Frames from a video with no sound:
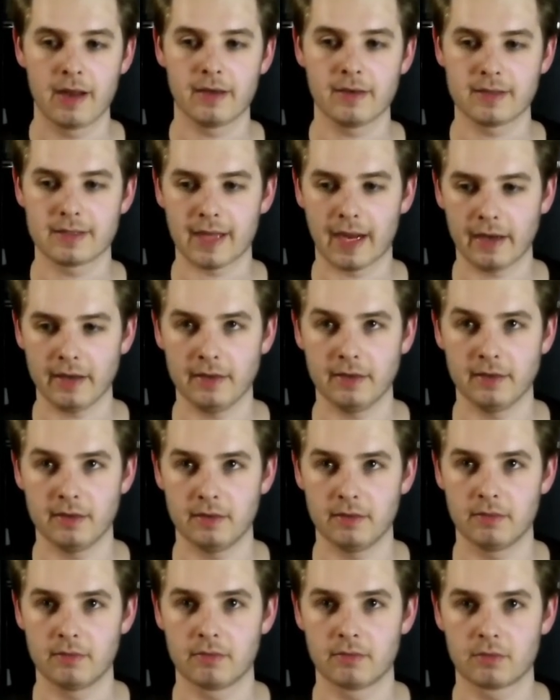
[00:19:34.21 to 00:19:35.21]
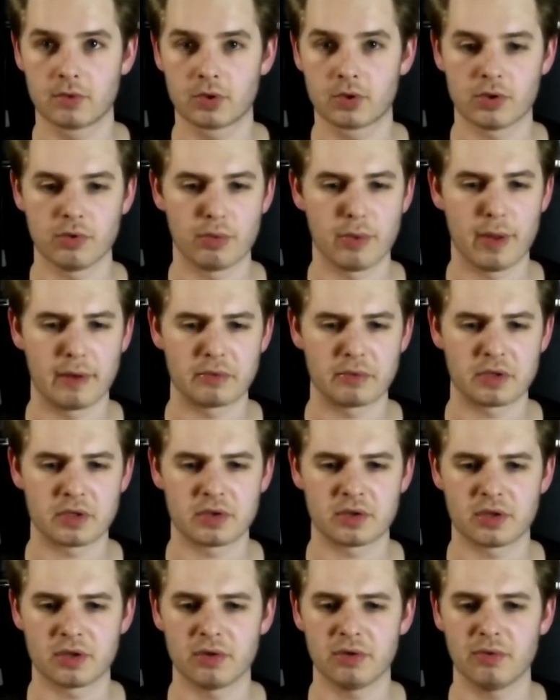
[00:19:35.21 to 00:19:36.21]
Died in
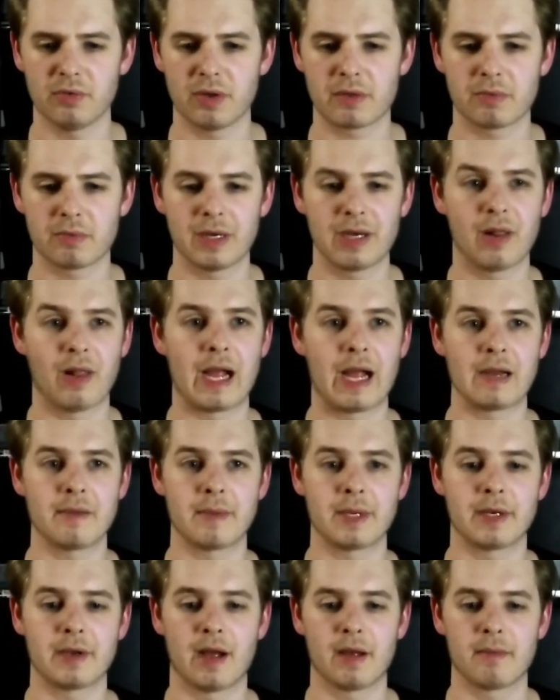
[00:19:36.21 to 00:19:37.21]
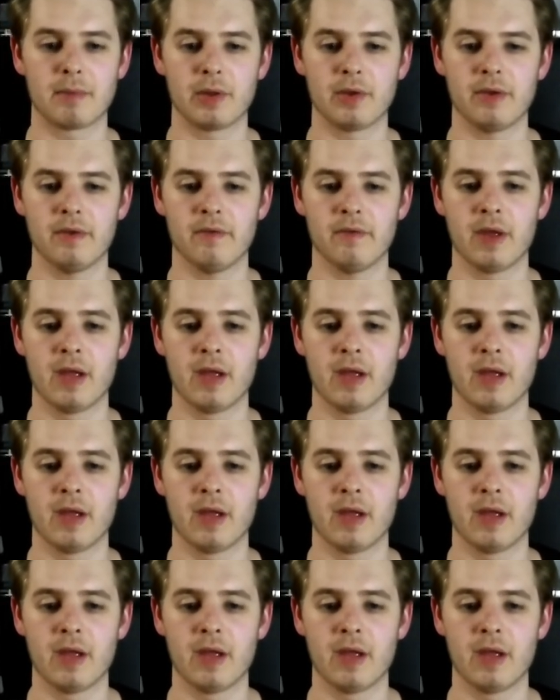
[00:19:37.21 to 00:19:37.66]
2002 with realignment, I believe.